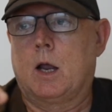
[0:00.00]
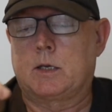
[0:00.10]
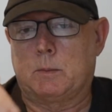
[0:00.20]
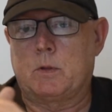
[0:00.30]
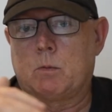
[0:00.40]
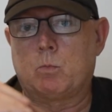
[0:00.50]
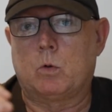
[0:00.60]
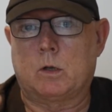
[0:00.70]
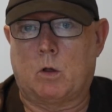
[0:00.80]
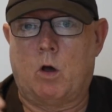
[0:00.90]
And some of them
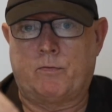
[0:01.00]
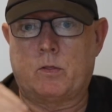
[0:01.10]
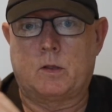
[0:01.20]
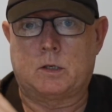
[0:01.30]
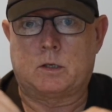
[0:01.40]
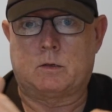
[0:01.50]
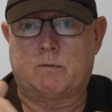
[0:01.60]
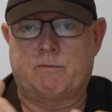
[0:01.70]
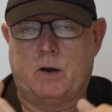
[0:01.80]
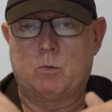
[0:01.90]
will offer this
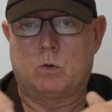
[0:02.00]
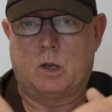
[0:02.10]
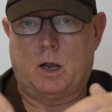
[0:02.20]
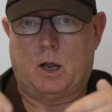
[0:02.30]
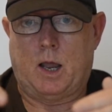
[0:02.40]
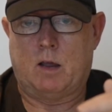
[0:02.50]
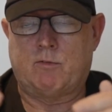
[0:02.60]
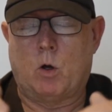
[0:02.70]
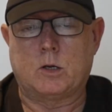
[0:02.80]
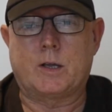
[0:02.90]
Federal Air flight.